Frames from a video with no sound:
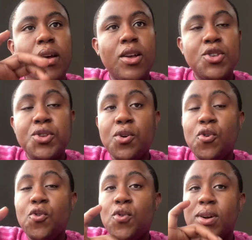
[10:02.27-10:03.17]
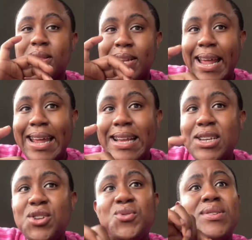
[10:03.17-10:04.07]
So the
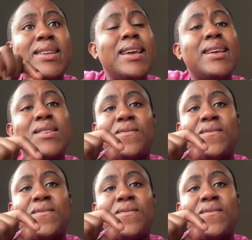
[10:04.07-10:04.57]
direction you take is